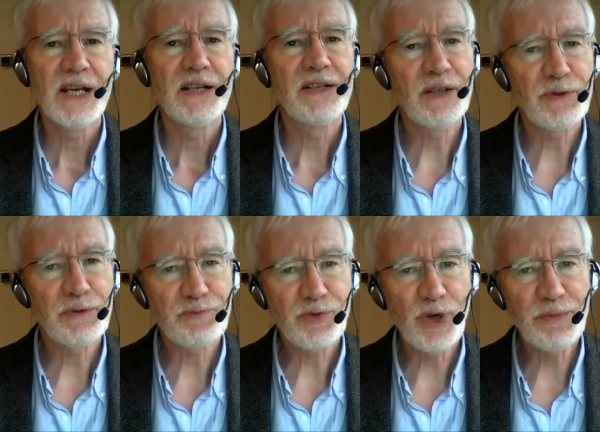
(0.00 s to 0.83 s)
Now, the
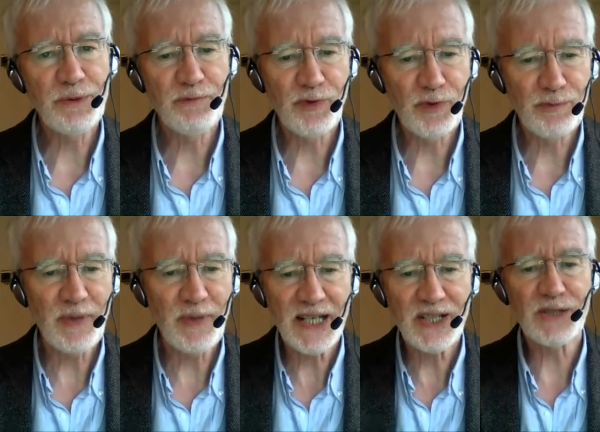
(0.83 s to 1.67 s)
problem for
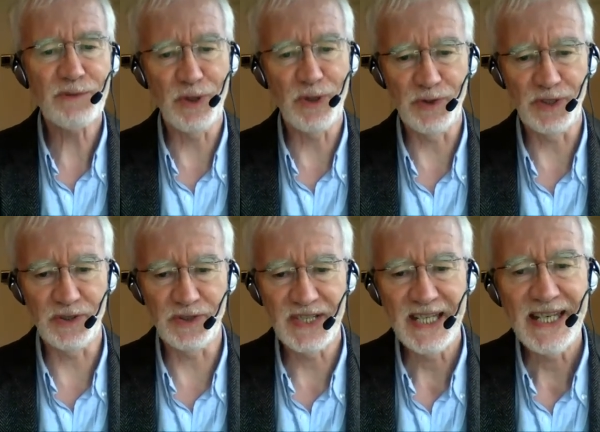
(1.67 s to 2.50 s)
many
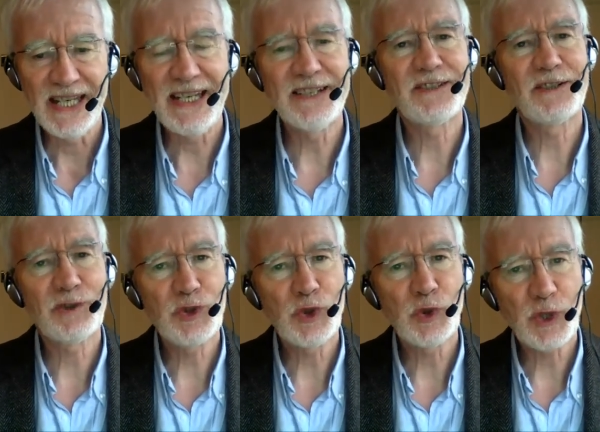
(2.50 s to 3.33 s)
smokers is
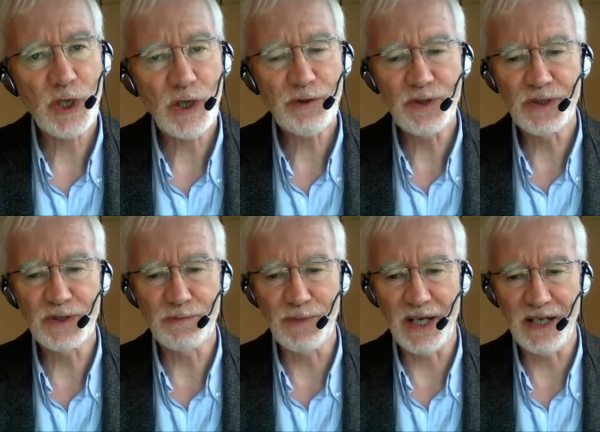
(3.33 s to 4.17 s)
that your conscious
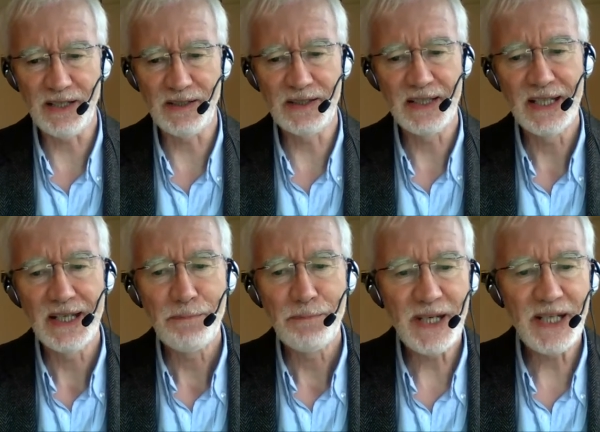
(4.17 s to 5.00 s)
mind
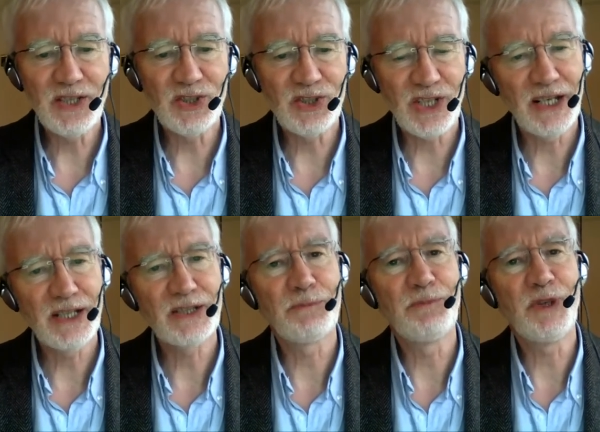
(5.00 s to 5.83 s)
may desire
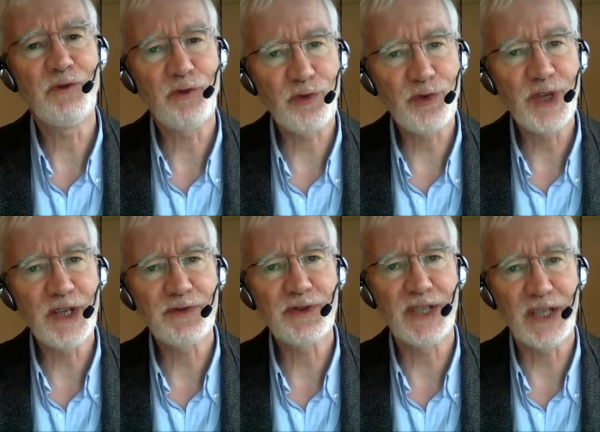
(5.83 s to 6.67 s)
to be free of
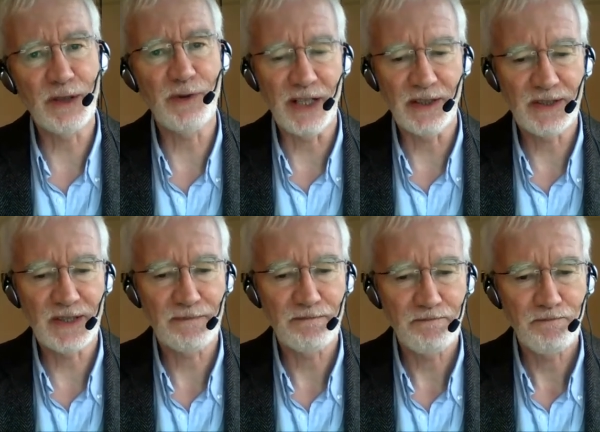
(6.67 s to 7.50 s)
cigarettes,
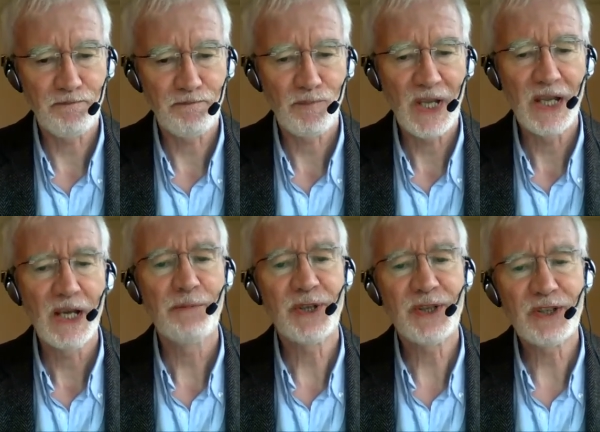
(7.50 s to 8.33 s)

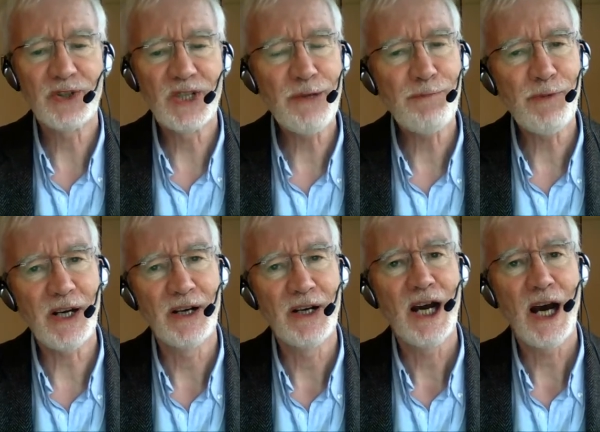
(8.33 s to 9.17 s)
but the deeper
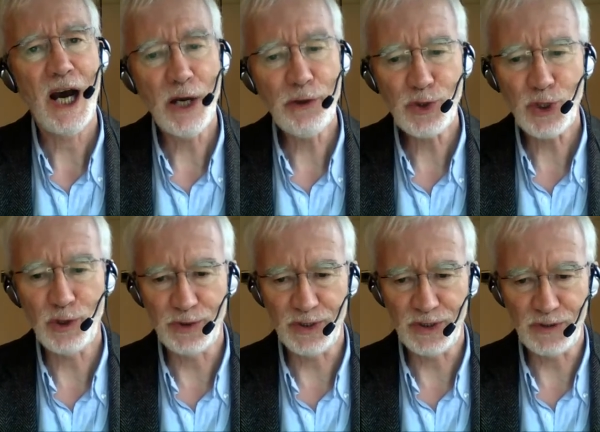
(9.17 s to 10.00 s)

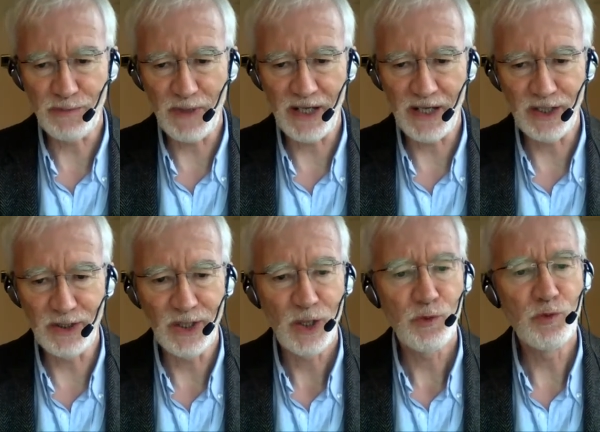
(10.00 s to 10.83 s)
unconscious mind
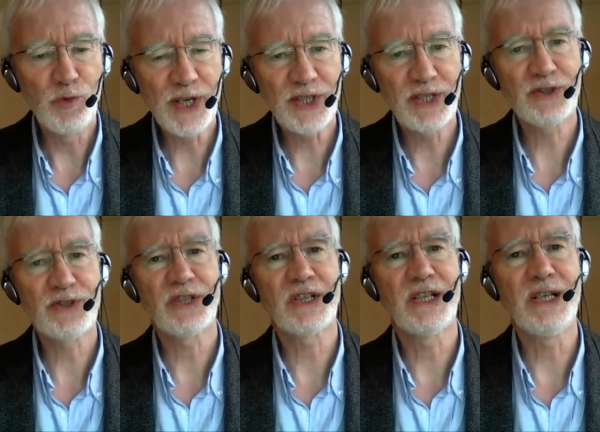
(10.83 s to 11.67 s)
wishes to
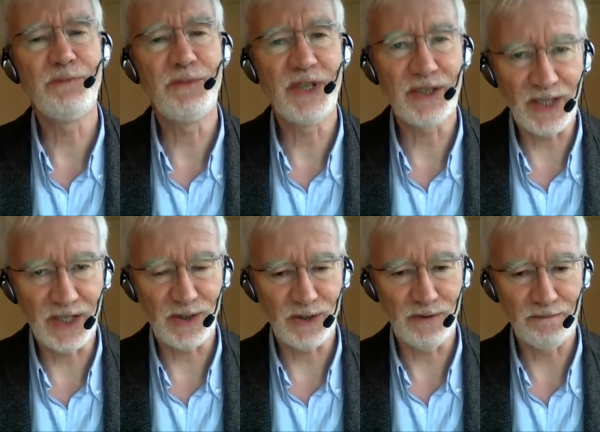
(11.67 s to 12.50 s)
keep the
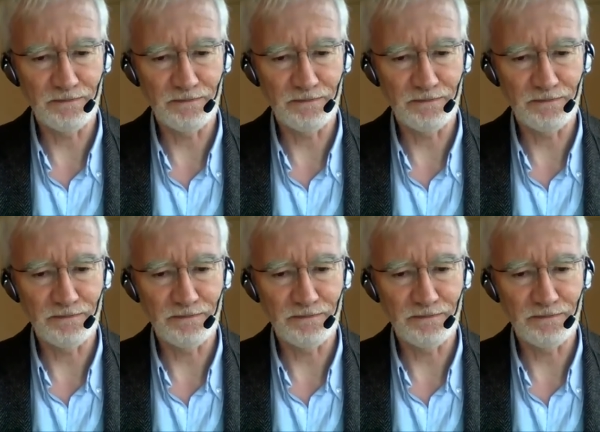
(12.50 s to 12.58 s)
addiction.